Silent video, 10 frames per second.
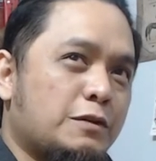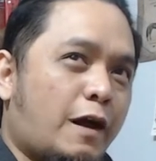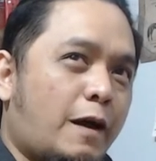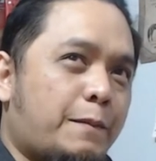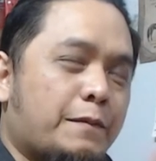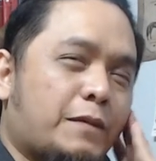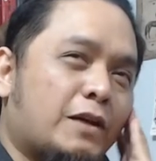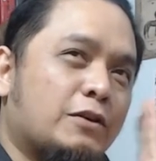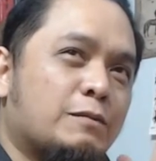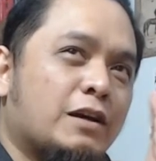Ah,
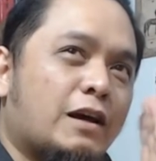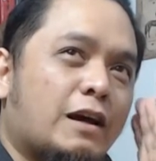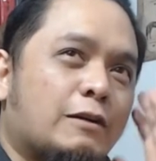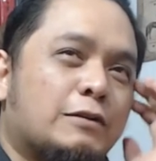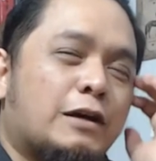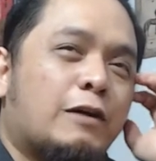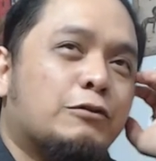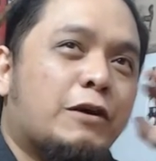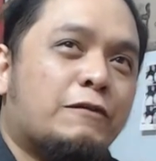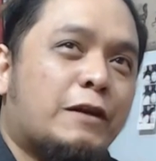paano ko ba? How how
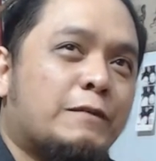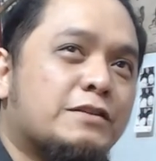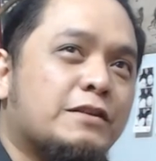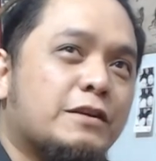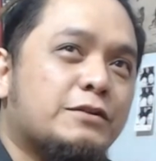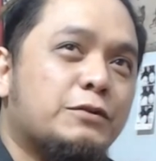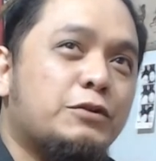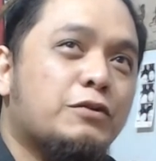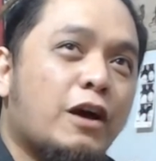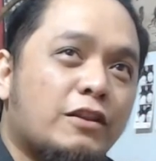do I frame this? So
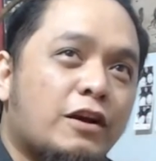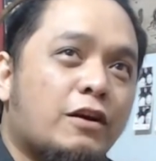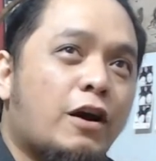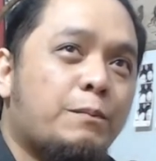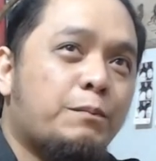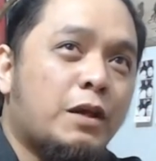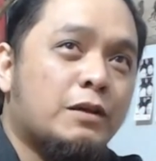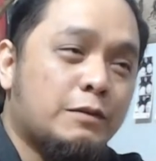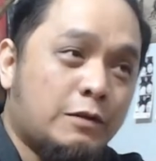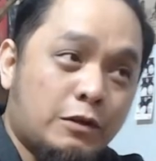you got a copy.